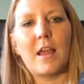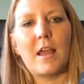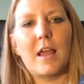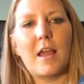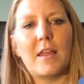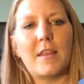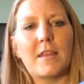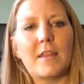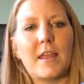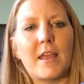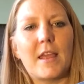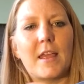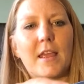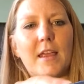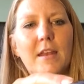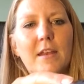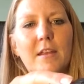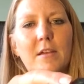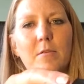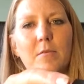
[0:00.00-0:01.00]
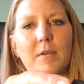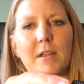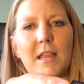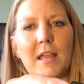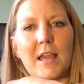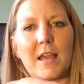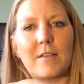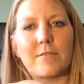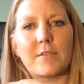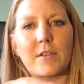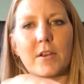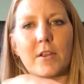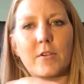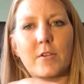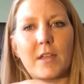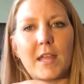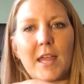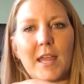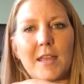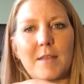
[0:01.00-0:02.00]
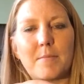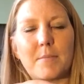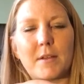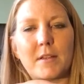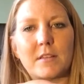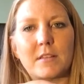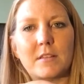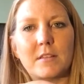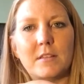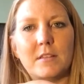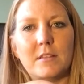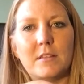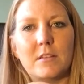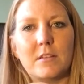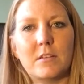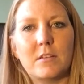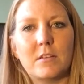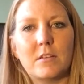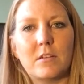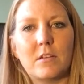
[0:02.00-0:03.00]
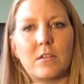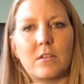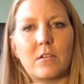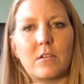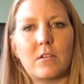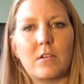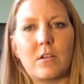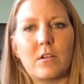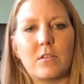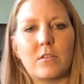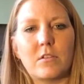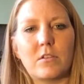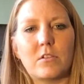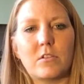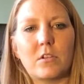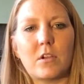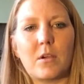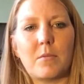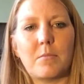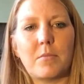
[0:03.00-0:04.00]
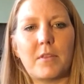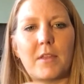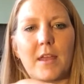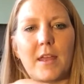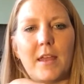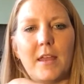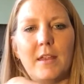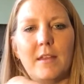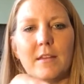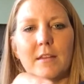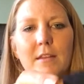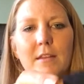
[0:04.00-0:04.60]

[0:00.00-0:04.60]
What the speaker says: and then we have an OK button on the top there.